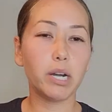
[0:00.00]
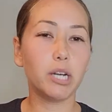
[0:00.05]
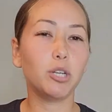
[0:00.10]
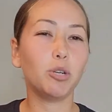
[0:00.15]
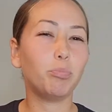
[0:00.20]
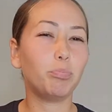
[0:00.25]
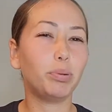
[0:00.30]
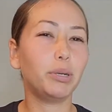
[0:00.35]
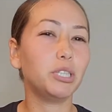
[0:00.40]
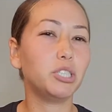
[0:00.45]
you
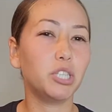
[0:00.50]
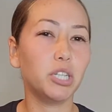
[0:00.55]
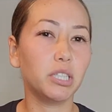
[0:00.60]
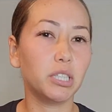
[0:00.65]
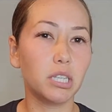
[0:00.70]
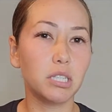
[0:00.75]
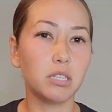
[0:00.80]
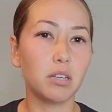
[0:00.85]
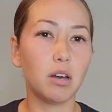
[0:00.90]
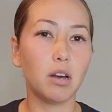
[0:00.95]
pushing
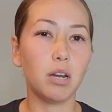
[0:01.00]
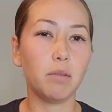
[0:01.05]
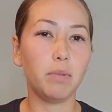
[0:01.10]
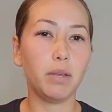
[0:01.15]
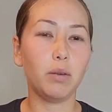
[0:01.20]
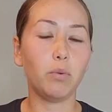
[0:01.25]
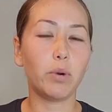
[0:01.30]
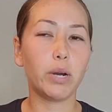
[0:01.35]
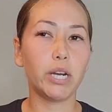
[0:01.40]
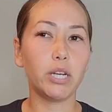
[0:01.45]
this on
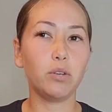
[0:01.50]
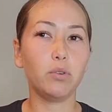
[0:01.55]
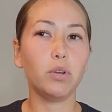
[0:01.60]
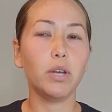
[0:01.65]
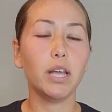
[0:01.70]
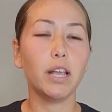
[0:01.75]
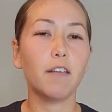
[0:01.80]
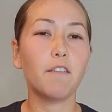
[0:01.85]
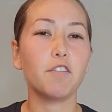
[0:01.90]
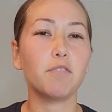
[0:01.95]
me? Why are you
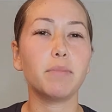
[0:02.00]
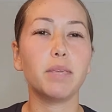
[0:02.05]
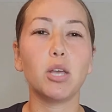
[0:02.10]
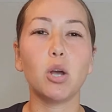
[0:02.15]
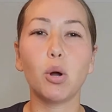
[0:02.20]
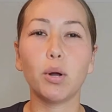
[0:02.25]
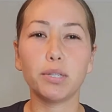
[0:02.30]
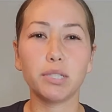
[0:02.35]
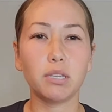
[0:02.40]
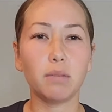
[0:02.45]
giving me
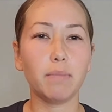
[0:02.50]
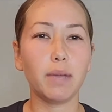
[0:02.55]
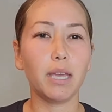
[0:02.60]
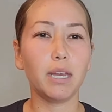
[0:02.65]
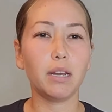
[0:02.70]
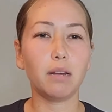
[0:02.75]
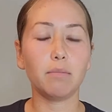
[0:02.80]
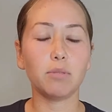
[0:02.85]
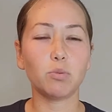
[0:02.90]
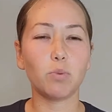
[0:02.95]

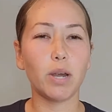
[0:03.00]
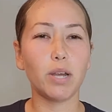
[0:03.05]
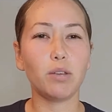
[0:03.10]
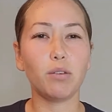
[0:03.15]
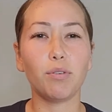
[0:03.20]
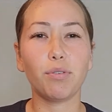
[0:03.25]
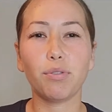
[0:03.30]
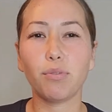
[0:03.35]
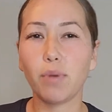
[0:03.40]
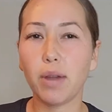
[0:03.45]
ultimatums? Why are
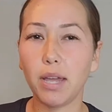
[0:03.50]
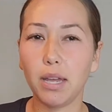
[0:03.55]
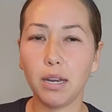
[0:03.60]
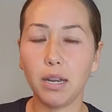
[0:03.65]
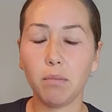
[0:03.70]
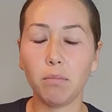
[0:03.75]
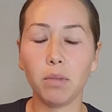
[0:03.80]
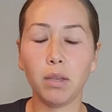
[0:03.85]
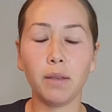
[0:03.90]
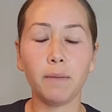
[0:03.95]
you
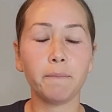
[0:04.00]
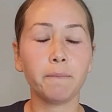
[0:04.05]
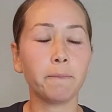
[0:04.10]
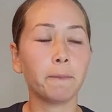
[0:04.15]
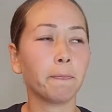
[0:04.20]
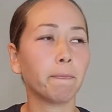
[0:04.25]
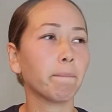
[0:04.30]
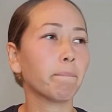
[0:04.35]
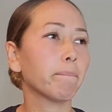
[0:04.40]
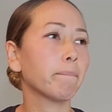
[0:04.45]
threatening me?
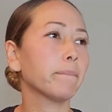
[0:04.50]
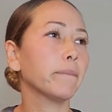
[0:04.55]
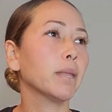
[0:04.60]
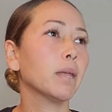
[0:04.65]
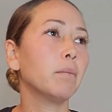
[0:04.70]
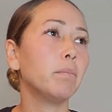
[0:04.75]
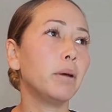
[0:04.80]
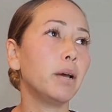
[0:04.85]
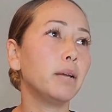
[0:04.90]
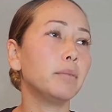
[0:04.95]

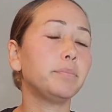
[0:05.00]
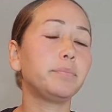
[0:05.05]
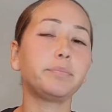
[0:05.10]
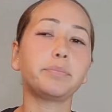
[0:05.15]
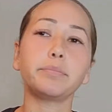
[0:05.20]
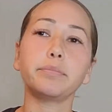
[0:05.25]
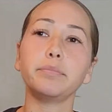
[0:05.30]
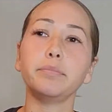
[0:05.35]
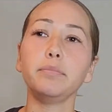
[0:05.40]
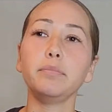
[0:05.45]
But
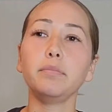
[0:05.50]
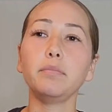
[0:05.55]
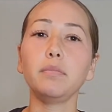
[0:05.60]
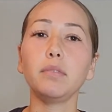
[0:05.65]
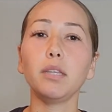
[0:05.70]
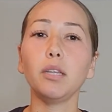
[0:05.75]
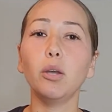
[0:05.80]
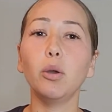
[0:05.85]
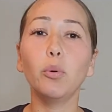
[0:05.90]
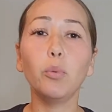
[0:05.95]

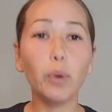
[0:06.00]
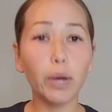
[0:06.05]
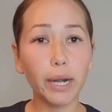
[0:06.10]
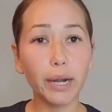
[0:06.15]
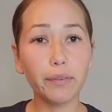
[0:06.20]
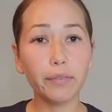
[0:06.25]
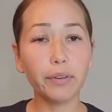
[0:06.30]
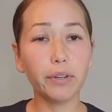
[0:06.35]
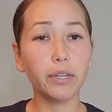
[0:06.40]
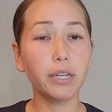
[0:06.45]

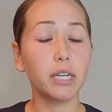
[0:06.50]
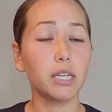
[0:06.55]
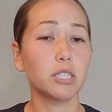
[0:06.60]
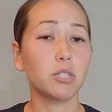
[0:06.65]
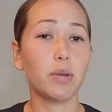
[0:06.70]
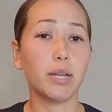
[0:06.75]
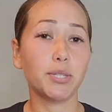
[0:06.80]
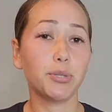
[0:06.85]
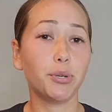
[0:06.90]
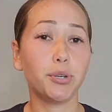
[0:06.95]
whatever.
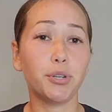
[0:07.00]
So I told her,